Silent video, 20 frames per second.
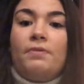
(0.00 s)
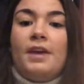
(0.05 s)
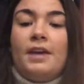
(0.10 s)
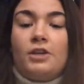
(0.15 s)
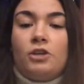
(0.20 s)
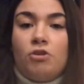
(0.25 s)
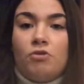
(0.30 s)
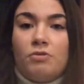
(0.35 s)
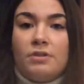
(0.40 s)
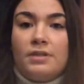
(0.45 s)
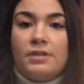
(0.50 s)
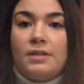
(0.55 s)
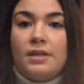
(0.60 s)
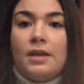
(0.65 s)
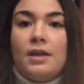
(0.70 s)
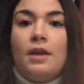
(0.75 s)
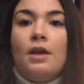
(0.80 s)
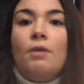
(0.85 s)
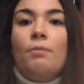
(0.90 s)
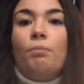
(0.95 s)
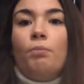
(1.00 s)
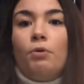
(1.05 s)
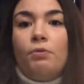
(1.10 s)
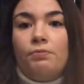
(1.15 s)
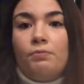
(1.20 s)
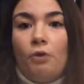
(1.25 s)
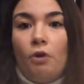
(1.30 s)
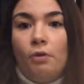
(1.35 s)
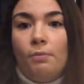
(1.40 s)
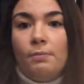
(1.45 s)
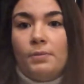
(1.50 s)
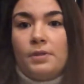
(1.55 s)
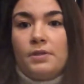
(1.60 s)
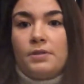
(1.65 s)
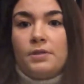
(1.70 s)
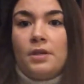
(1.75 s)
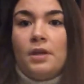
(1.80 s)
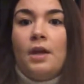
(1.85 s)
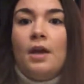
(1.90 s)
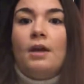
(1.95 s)
accuracy,
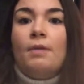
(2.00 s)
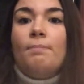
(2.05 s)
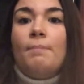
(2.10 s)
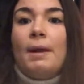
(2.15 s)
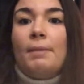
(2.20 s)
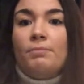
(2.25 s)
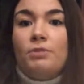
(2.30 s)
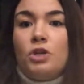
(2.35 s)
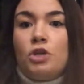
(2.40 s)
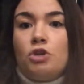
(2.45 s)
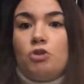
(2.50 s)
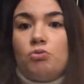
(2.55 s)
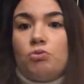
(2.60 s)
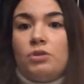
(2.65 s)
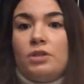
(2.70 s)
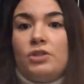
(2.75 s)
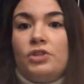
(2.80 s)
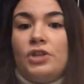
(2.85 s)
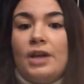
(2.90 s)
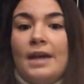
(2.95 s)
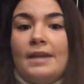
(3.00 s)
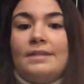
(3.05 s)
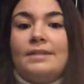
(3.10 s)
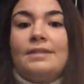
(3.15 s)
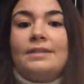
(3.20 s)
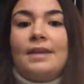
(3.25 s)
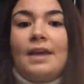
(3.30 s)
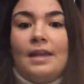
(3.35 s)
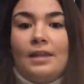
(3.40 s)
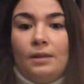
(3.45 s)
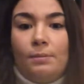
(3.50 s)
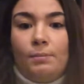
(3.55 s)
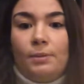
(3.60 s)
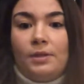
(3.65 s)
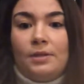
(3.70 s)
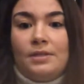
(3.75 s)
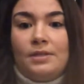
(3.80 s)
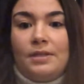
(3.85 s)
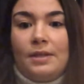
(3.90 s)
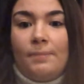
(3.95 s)
performance, memory usage, and
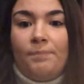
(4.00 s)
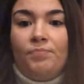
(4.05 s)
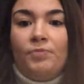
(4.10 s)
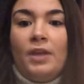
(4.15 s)
scalability.